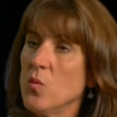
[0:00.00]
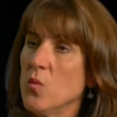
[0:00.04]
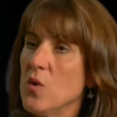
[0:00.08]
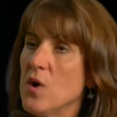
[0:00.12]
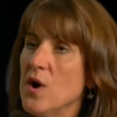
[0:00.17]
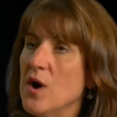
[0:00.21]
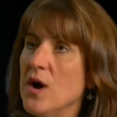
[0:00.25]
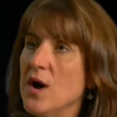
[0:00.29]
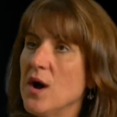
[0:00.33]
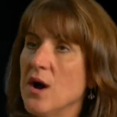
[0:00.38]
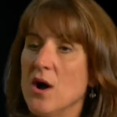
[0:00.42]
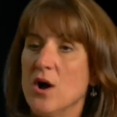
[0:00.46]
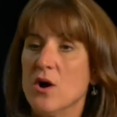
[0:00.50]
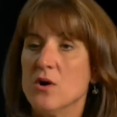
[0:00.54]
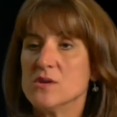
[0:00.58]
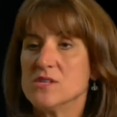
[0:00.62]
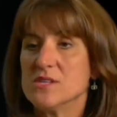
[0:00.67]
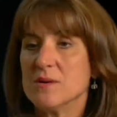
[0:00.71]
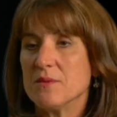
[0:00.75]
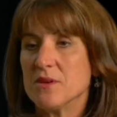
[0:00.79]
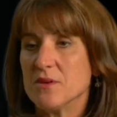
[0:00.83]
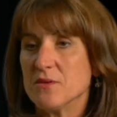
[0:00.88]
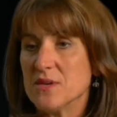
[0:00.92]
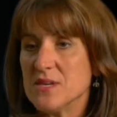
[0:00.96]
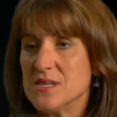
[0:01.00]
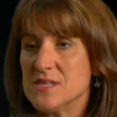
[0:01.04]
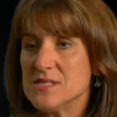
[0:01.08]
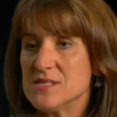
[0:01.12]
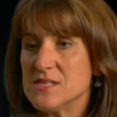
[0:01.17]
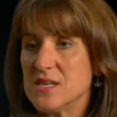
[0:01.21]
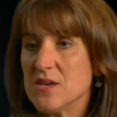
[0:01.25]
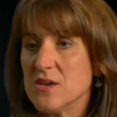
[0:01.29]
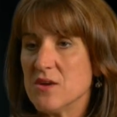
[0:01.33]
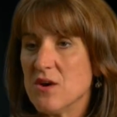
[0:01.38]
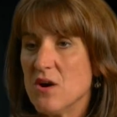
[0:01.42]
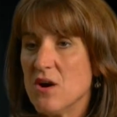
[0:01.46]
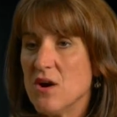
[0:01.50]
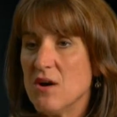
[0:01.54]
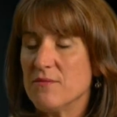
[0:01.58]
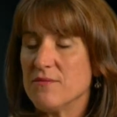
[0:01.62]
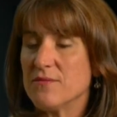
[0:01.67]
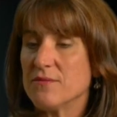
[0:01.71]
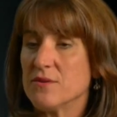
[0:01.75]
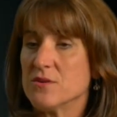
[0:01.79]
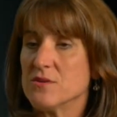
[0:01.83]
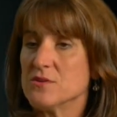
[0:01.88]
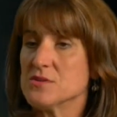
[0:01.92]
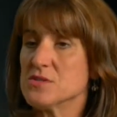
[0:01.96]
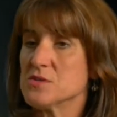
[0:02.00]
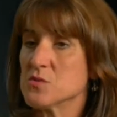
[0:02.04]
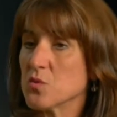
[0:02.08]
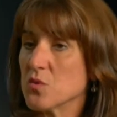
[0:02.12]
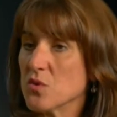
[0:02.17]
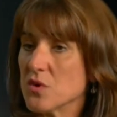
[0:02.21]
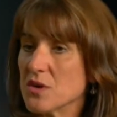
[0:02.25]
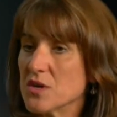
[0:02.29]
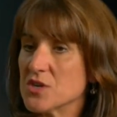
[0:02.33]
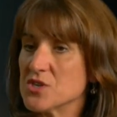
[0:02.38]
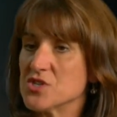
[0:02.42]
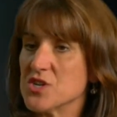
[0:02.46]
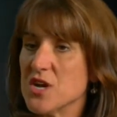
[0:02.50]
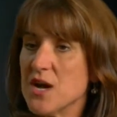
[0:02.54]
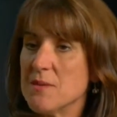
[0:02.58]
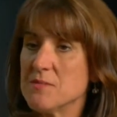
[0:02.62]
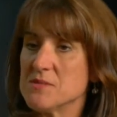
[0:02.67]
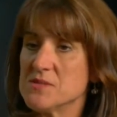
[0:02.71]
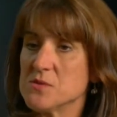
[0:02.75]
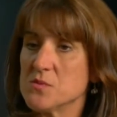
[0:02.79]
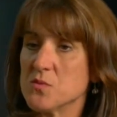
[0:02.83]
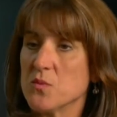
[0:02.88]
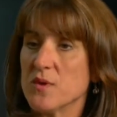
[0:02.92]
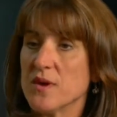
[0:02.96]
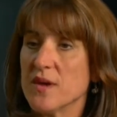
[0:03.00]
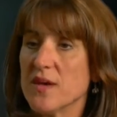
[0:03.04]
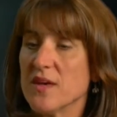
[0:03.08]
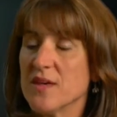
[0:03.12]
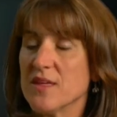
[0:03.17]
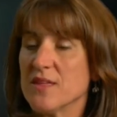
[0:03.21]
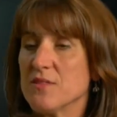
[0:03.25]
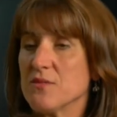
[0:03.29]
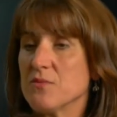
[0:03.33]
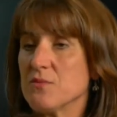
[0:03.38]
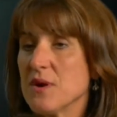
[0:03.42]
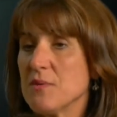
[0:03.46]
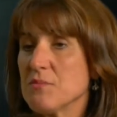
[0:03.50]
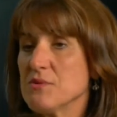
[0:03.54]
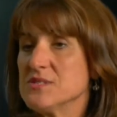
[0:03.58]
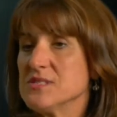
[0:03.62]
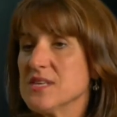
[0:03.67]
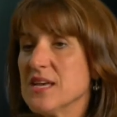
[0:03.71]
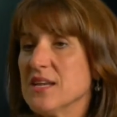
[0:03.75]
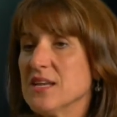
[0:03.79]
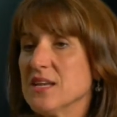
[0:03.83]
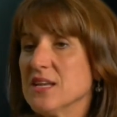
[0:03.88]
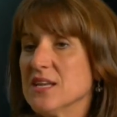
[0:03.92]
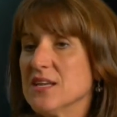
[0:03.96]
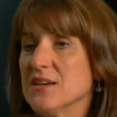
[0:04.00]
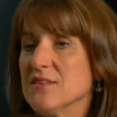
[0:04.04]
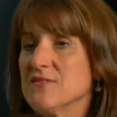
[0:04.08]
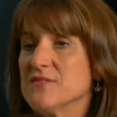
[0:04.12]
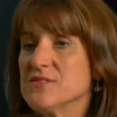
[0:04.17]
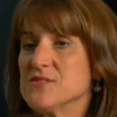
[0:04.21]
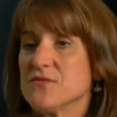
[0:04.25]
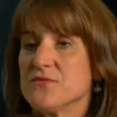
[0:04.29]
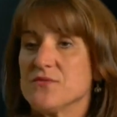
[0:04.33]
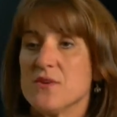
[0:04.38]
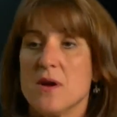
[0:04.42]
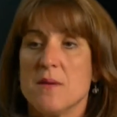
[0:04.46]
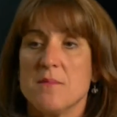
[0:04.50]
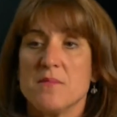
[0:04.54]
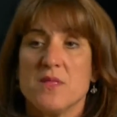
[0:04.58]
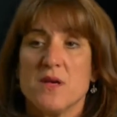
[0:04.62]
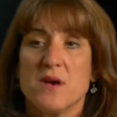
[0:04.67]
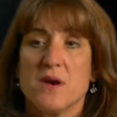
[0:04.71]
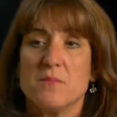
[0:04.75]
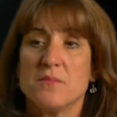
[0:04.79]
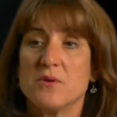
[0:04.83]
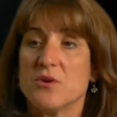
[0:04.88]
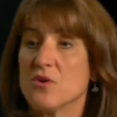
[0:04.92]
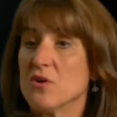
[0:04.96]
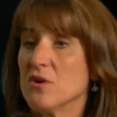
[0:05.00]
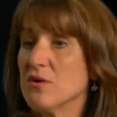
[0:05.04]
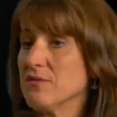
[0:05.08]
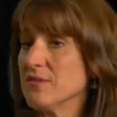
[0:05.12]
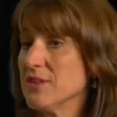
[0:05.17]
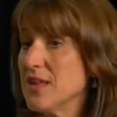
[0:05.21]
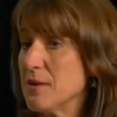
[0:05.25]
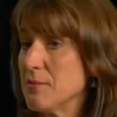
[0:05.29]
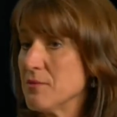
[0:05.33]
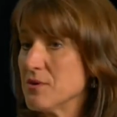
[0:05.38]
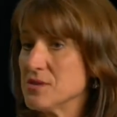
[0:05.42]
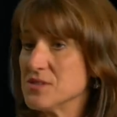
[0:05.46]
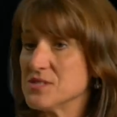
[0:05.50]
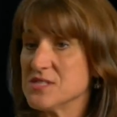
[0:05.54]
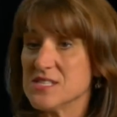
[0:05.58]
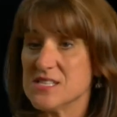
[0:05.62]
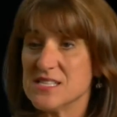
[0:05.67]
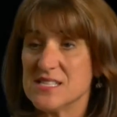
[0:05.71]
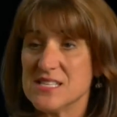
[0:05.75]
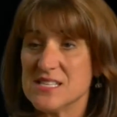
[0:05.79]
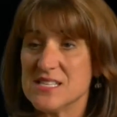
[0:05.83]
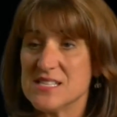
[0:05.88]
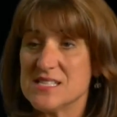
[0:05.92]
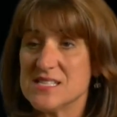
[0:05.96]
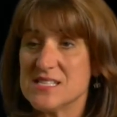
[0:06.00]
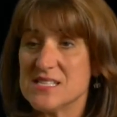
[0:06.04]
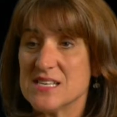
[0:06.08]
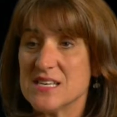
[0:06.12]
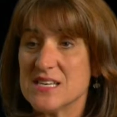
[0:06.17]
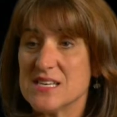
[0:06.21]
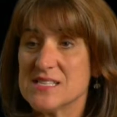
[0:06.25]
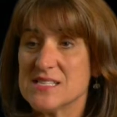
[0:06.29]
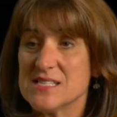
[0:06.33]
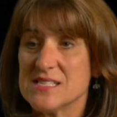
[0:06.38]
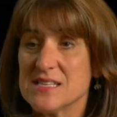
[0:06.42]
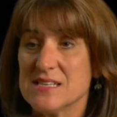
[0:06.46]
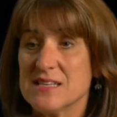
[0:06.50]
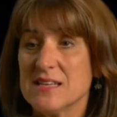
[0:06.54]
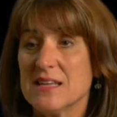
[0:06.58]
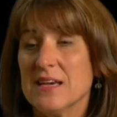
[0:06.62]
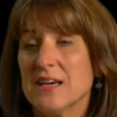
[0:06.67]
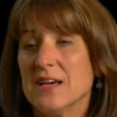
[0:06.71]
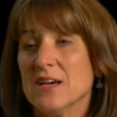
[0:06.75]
OWEC offers workshops with representatives from the Bureau of Labor Statistics, and